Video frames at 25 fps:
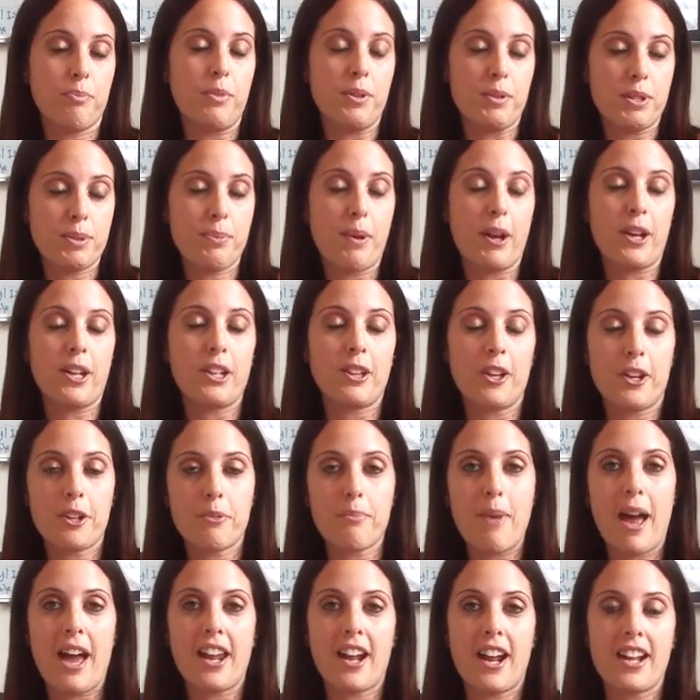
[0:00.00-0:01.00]
we spoke a lot
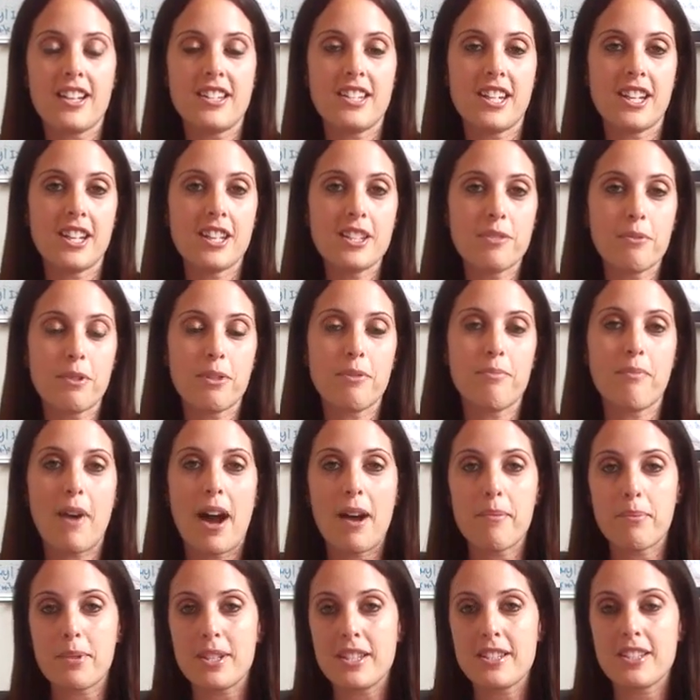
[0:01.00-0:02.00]
about ideas with
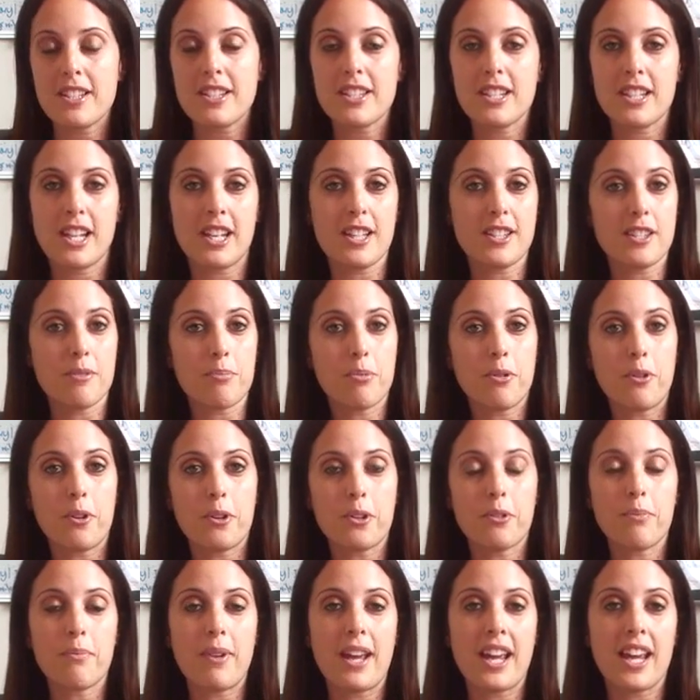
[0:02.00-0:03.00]
my business, and he
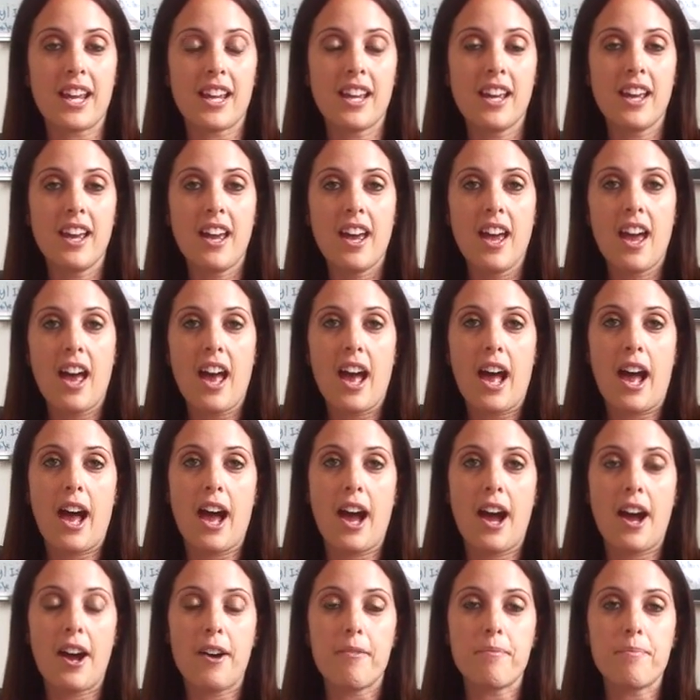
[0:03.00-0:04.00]
supported me
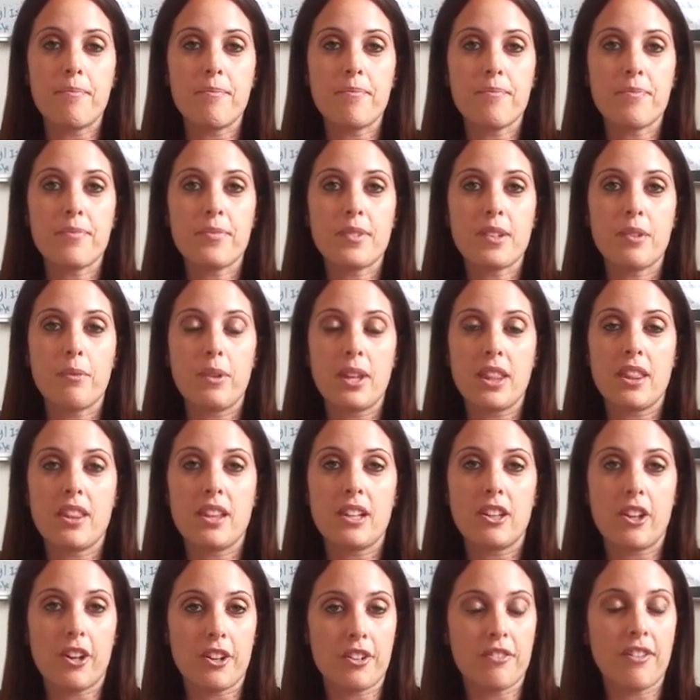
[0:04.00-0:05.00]
with
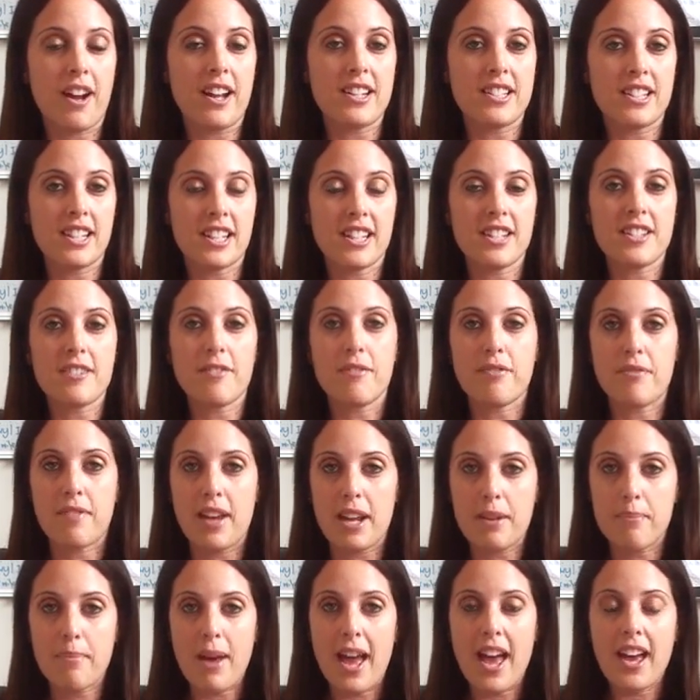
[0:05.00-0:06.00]
a lot of ideas and
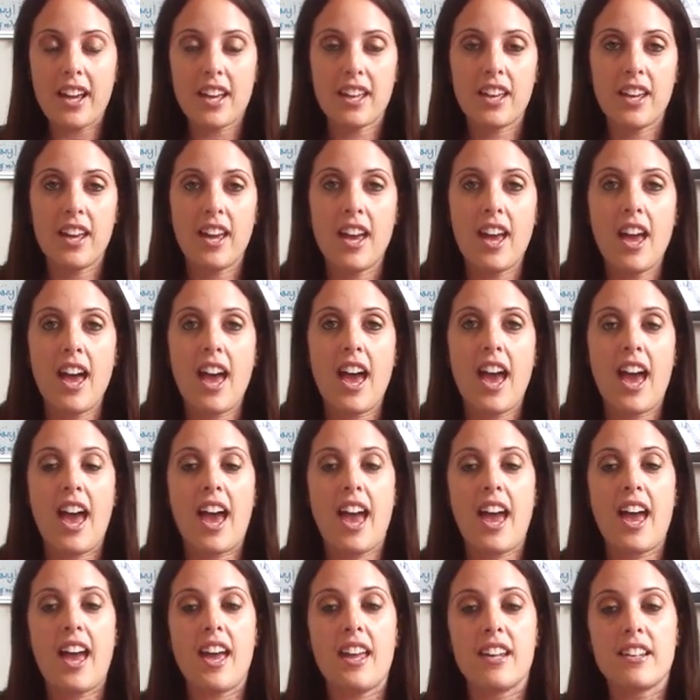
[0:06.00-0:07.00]
feedback,
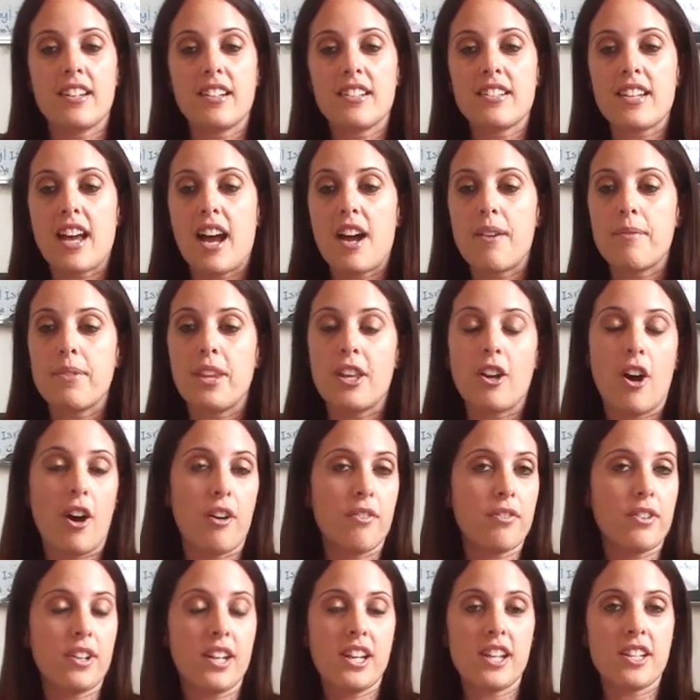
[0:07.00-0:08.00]
and then
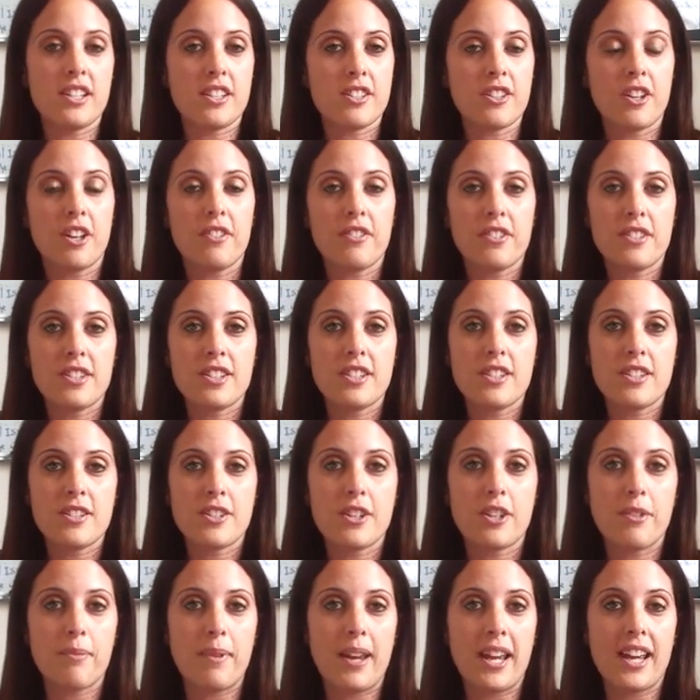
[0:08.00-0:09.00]
offered his
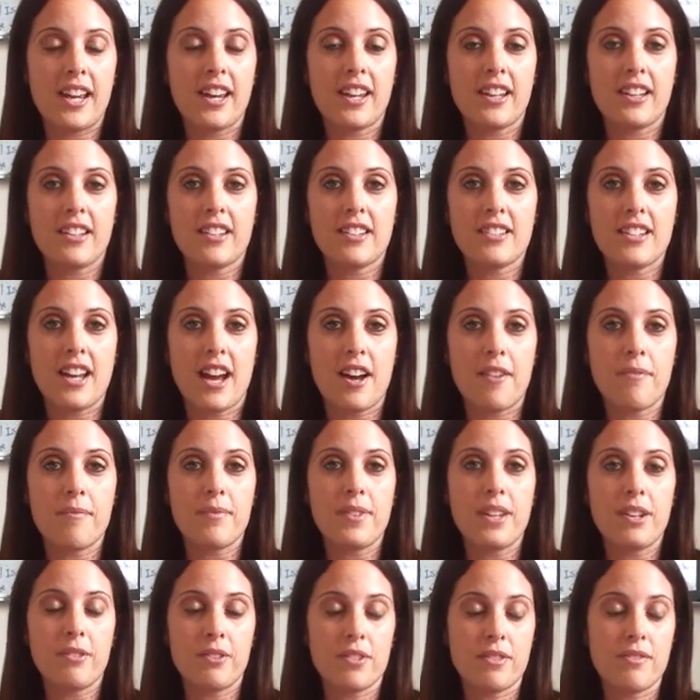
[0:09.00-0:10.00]
services to me, and
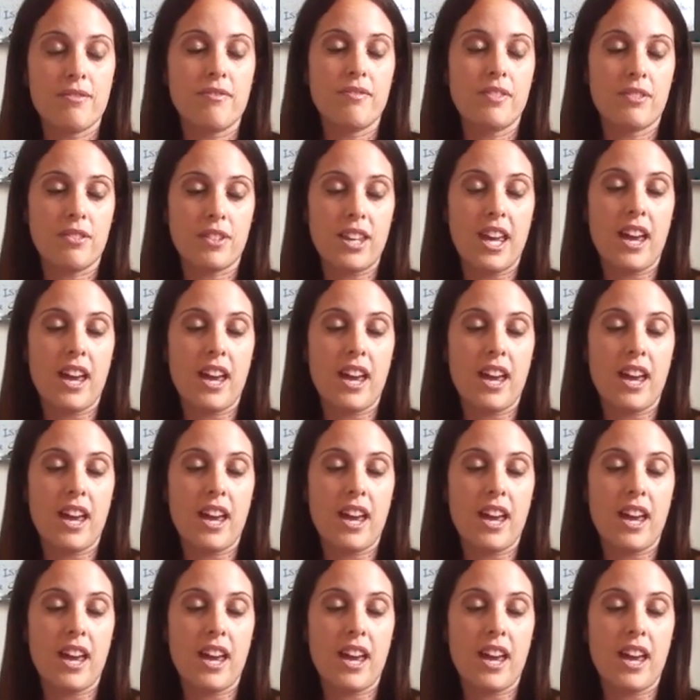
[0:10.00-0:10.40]
it was